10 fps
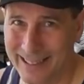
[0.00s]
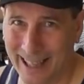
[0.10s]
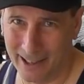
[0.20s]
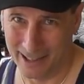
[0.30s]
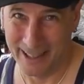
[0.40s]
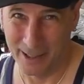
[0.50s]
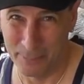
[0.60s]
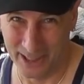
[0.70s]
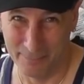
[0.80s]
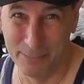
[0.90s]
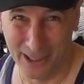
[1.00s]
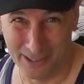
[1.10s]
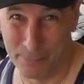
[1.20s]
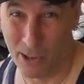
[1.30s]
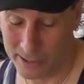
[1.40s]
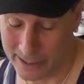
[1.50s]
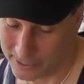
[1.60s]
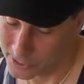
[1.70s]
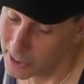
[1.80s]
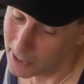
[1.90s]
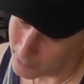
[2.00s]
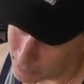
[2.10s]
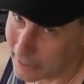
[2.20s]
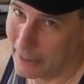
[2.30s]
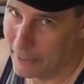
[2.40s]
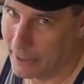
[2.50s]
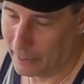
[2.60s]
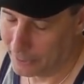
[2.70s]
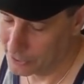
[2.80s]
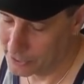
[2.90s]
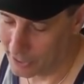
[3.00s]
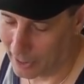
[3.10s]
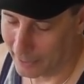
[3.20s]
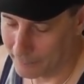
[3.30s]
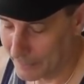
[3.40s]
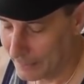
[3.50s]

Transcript: carry around a pair of bolt cutters. But you never know, this is Thailand.